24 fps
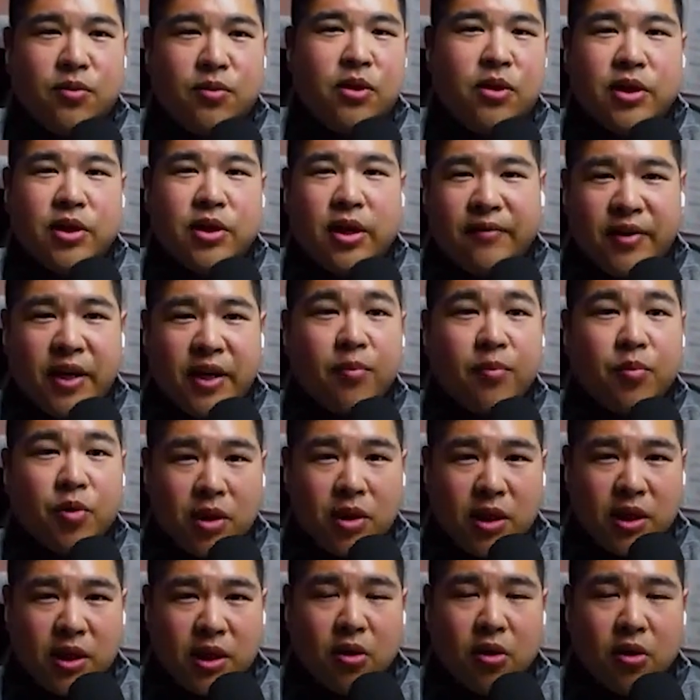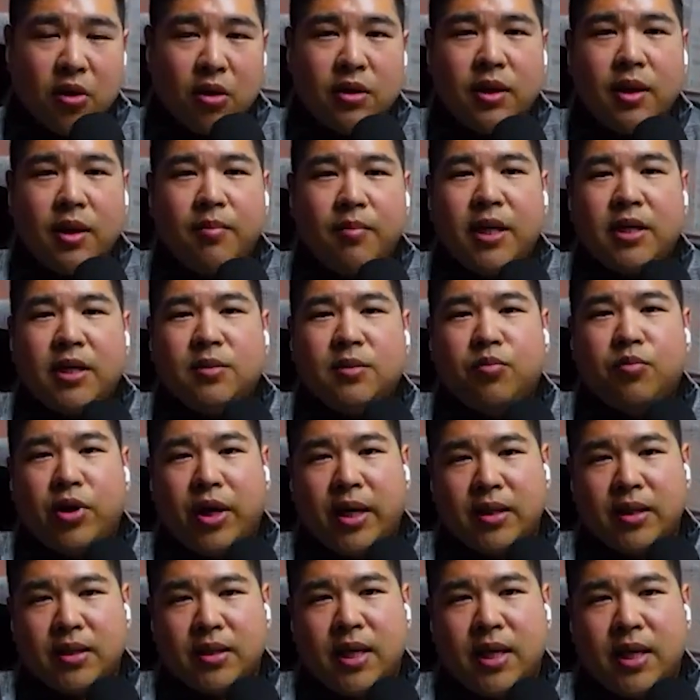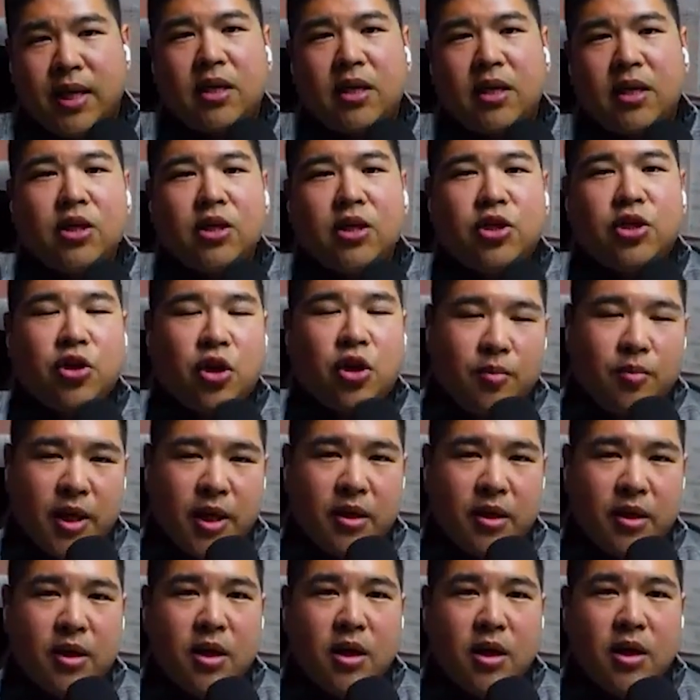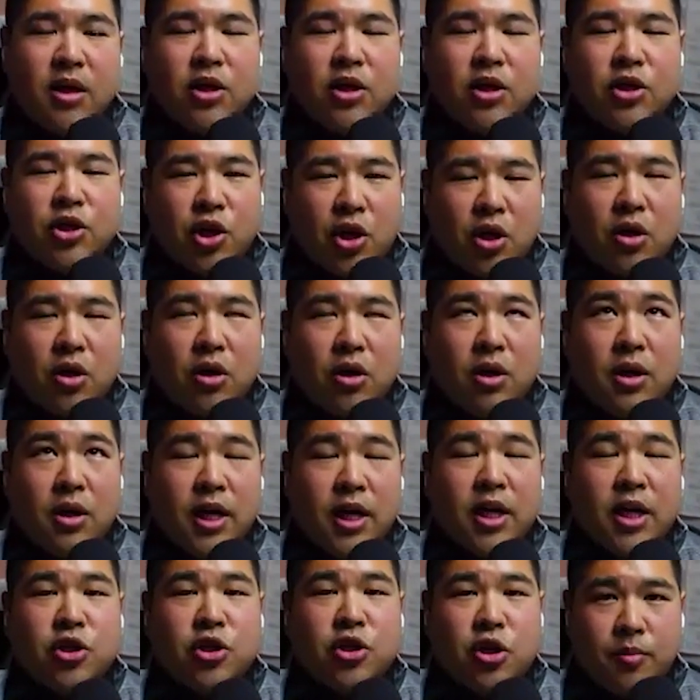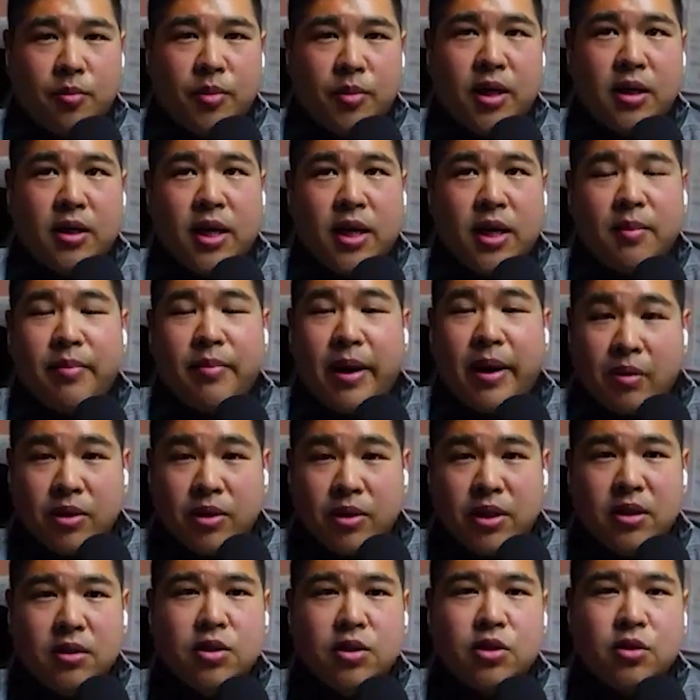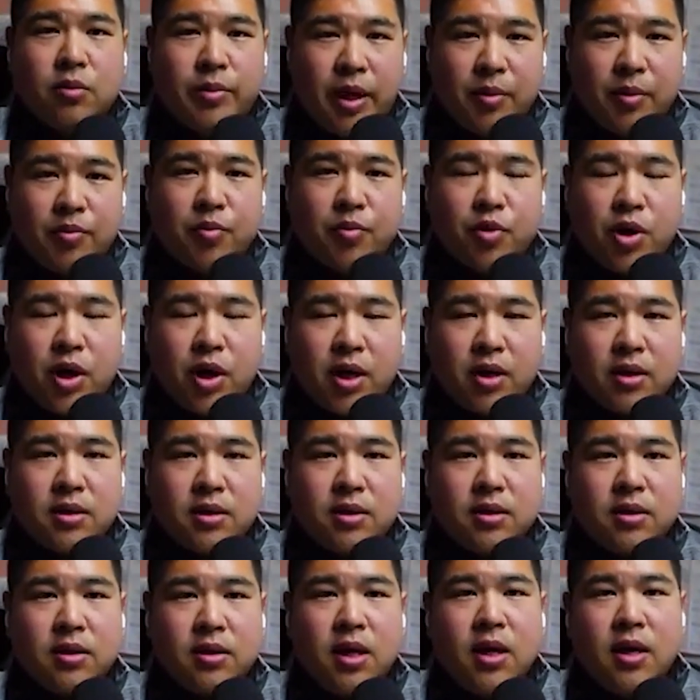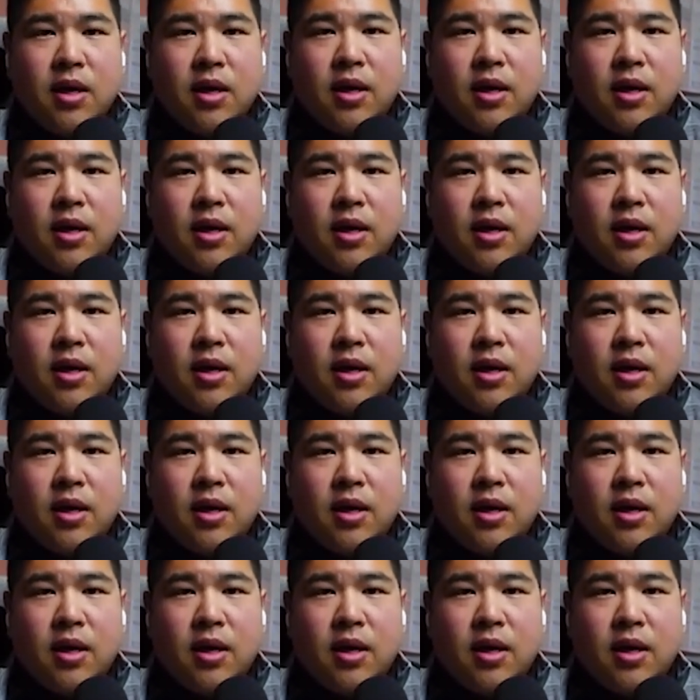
We also have Kimberly Clark that makes brands like Charmin, Char, uh, yeah, Charmin and Bounty, so paper products.